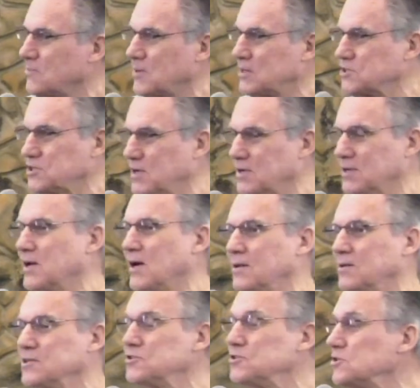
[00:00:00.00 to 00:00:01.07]
I'm not saying
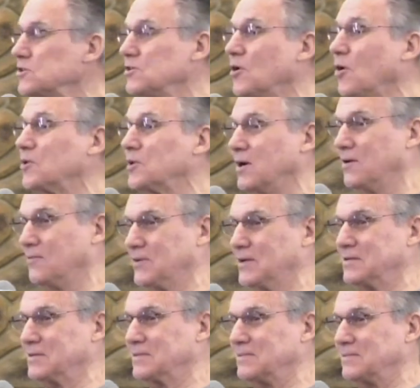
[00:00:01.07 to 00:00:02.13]
that. This is in the old
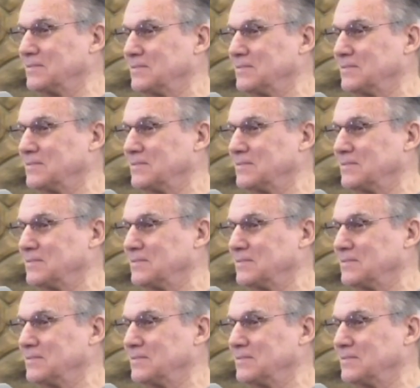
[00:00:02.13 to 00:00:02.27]
covenant.